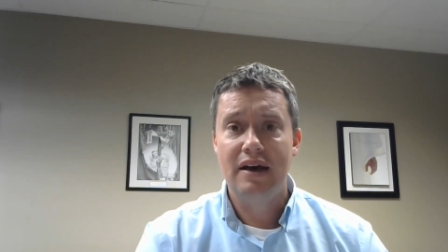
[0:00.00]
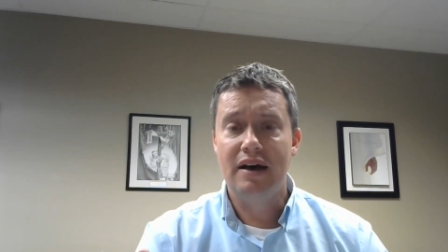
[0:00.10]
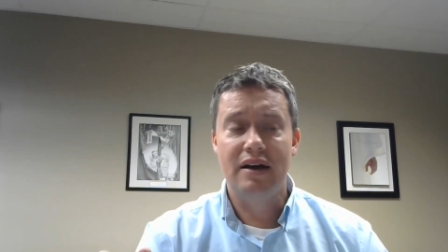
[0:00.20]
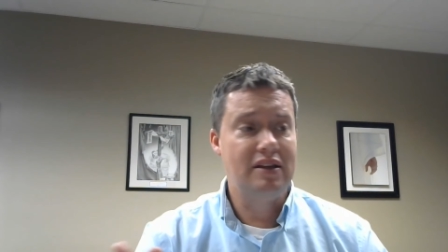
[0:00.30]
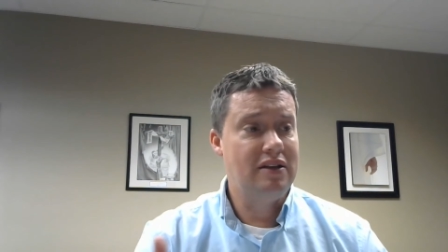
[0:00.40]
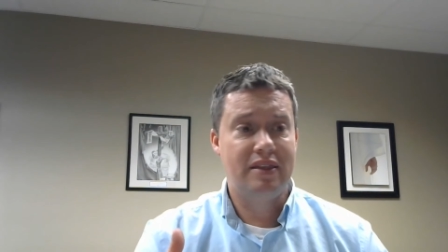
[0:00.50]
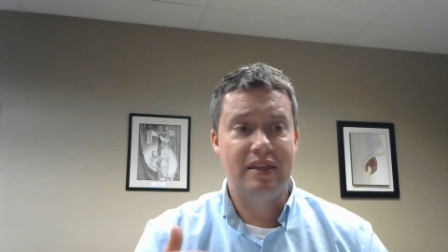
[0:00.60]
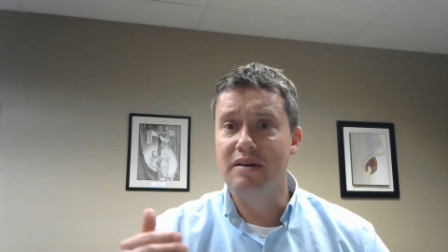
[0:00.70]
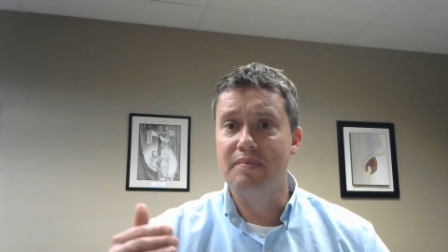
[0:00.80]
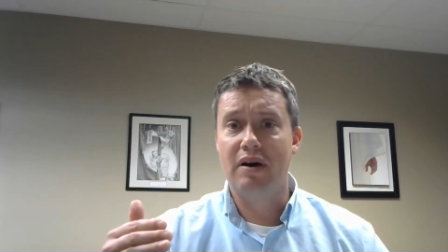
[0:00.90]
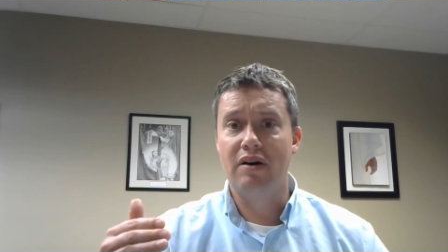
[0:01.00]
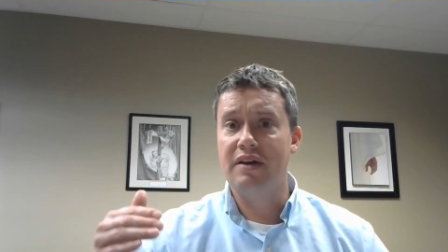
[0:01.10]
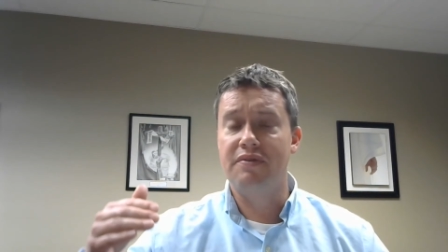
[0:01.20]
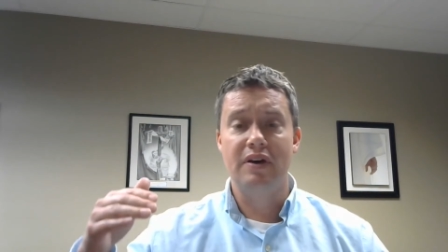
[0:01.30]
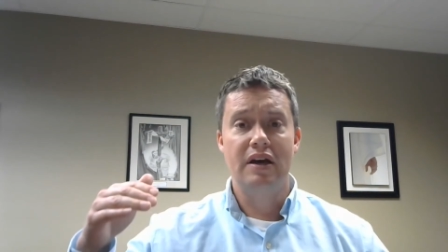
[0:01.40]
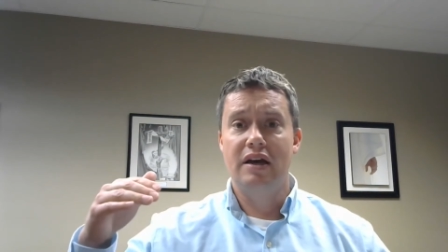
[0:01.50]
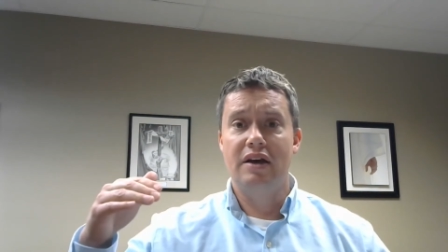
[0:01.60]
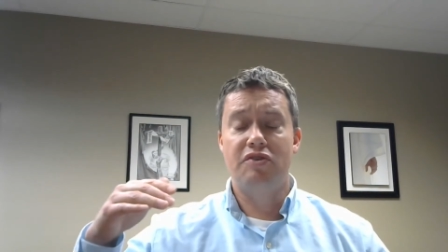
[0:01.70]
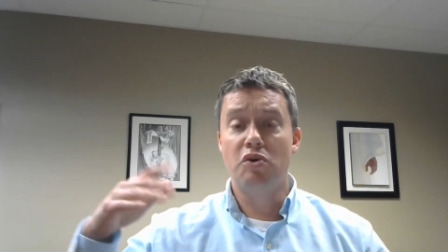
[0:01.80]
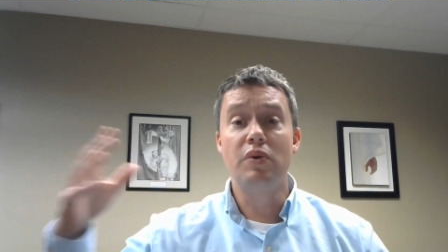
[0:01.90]
Uh, you think about if
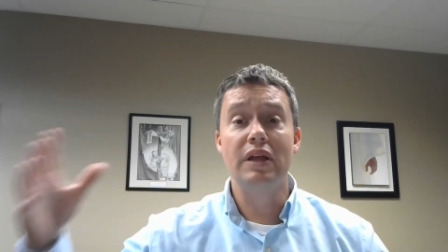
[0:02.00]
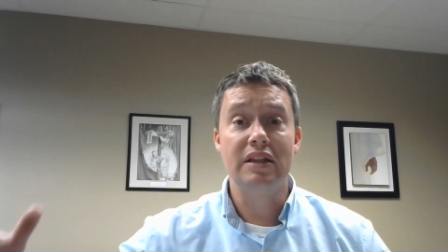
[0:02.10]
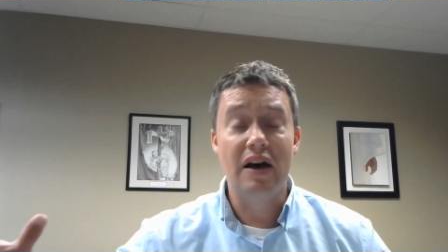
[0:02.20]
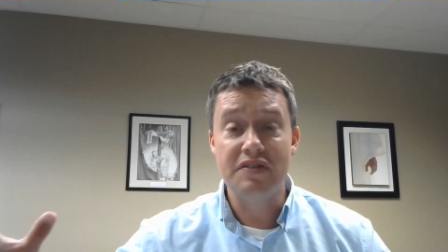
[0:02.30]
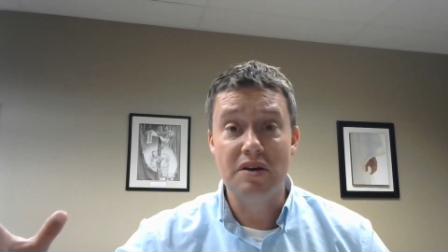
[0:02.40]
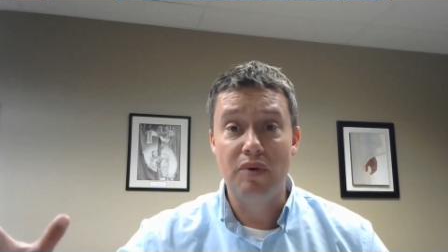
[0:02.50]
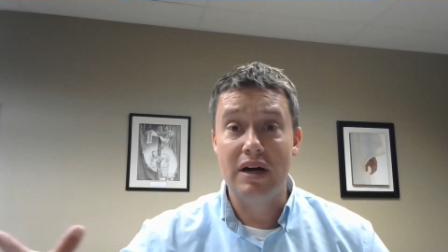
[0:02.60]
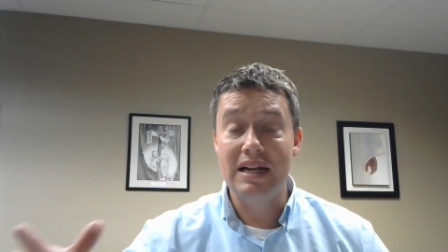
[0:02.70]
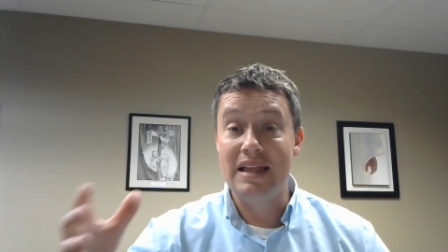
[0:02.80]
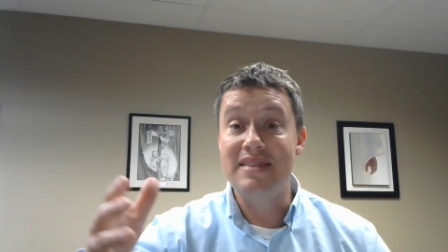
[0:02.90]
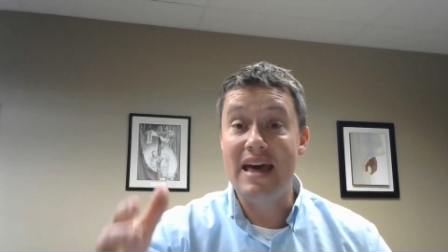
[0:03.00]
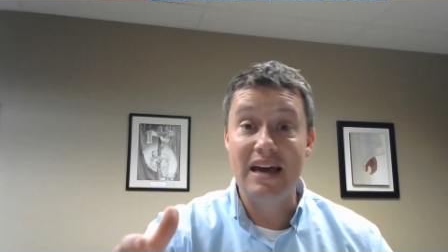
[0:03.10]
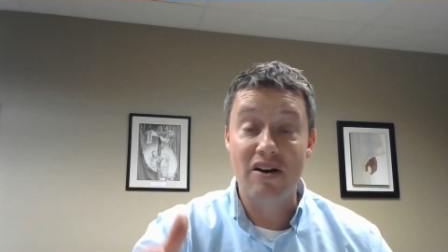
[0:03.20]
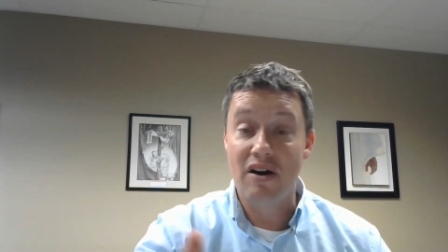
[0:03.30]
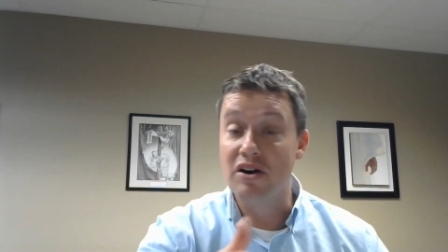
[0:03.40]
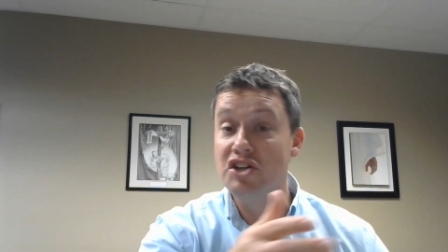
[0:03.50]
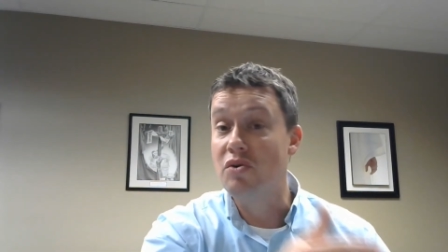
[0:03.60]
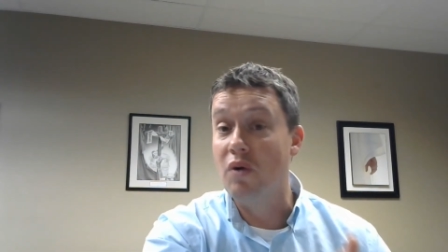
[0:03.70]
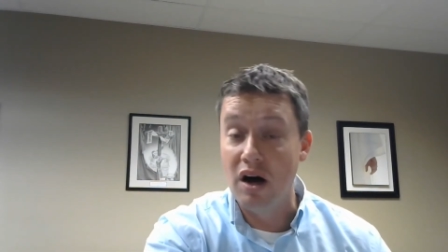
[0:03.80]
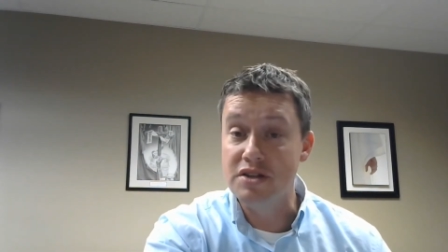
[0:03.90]
if you really love someone and then they get hurt,
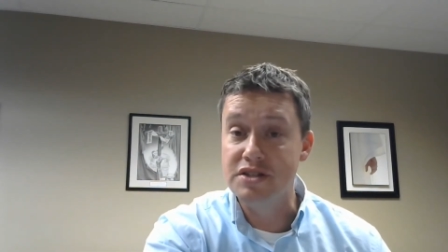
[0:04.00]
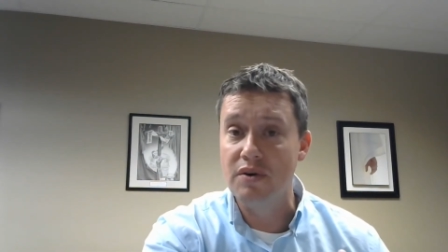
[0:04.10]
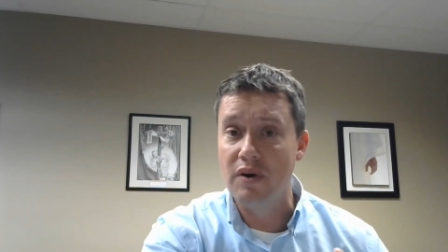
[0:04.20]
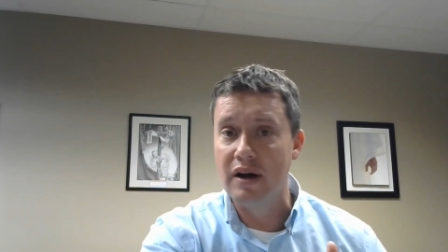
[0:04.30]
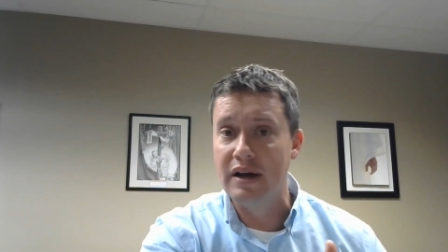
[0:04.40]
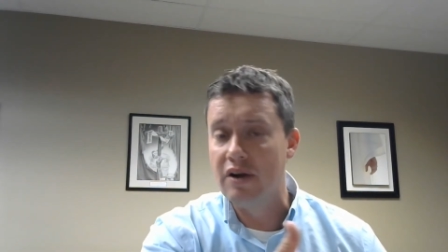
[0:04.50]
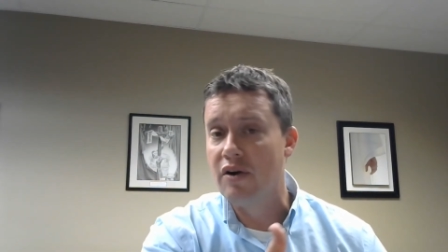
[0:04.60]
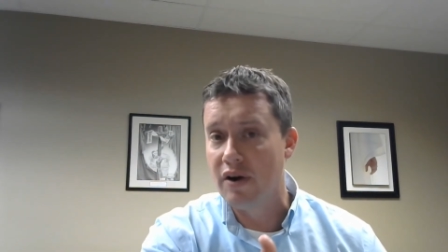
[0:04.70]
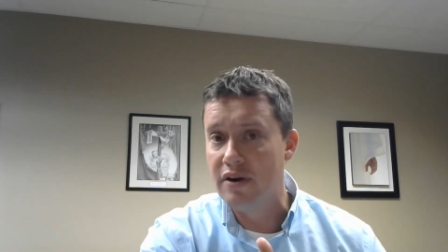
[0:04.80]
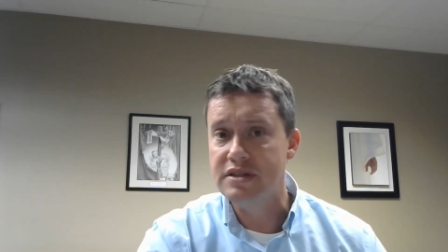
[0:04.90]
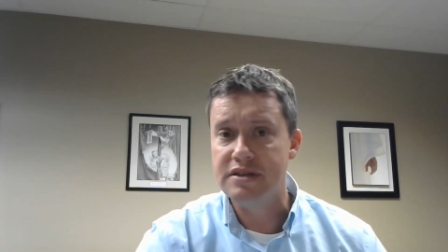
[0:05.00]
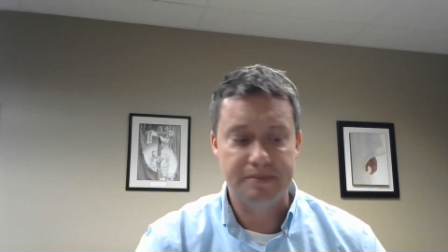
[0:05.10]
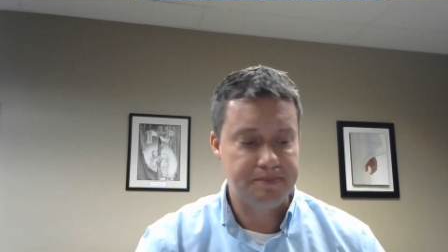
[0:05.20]
you also get hurt.